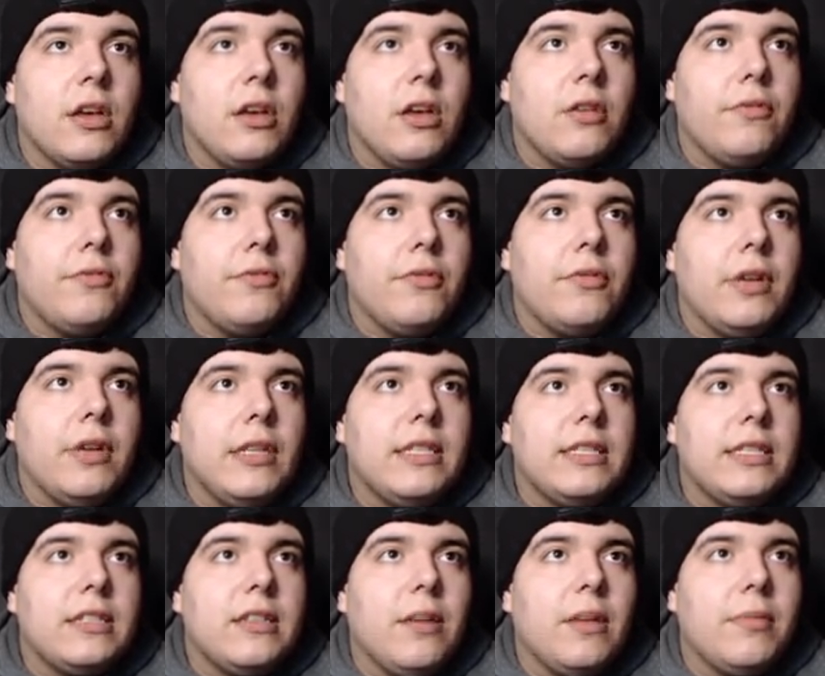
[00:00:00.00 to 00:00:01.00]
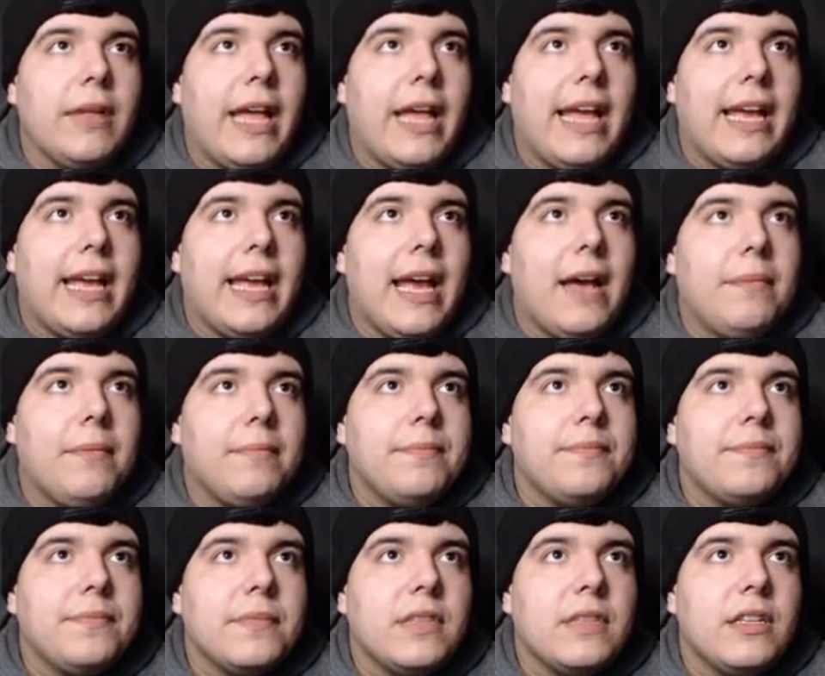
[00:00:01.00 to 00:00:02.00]
We're on the double A gap.
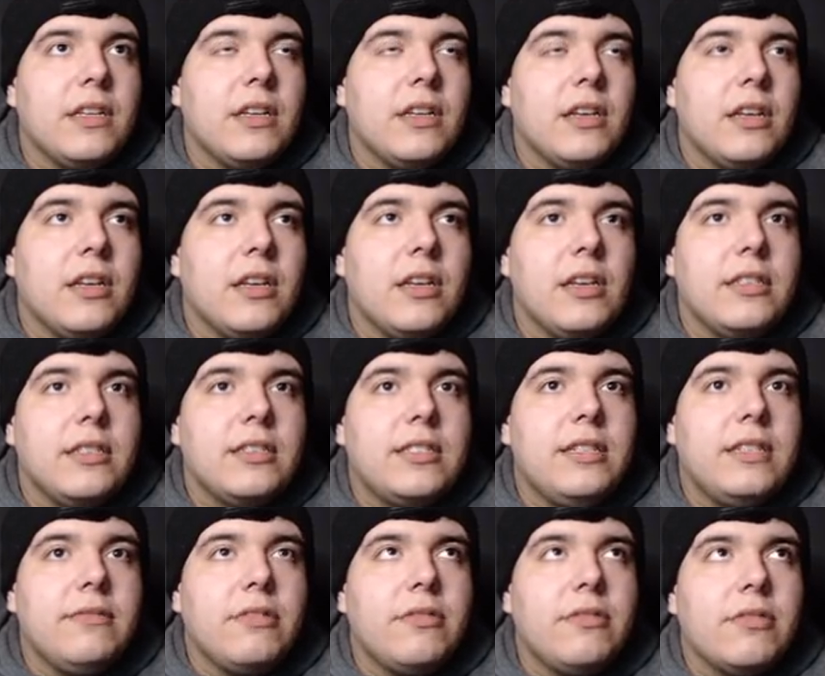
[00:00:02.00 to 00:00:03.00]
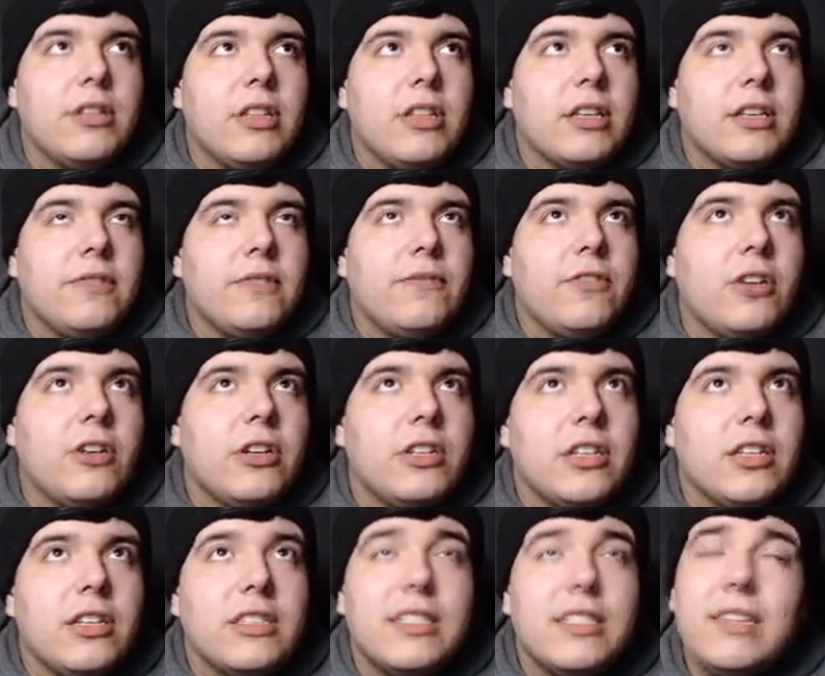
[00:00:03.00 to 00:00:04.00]
See what we're looking for.
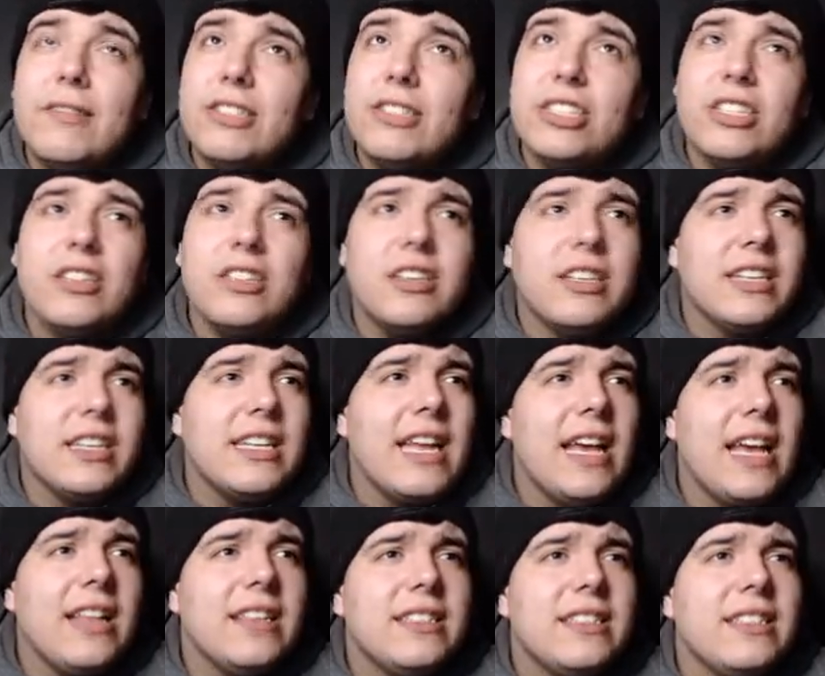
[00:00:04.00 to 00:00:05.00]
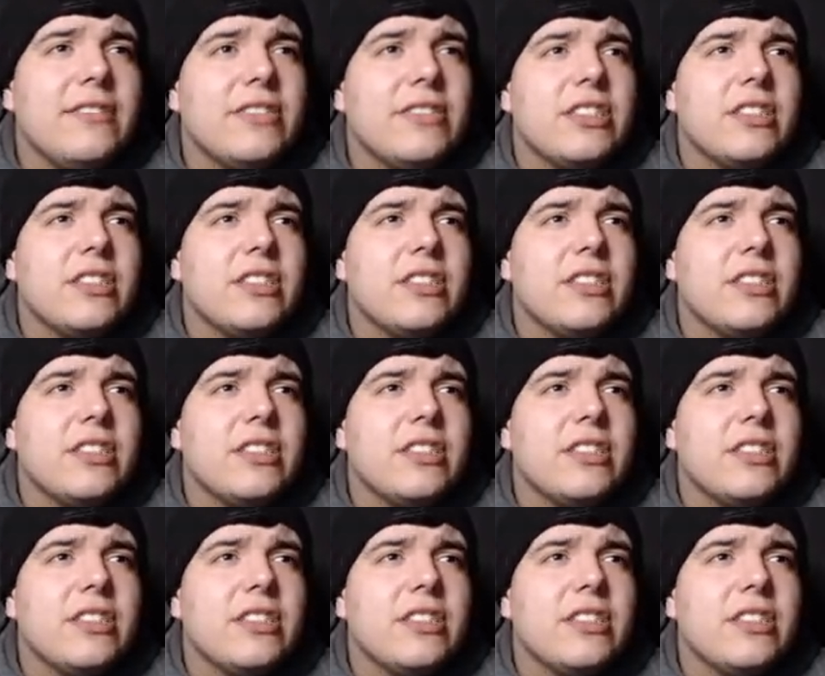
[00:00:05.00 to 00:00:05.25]
See what you're looking at. Let's see what you're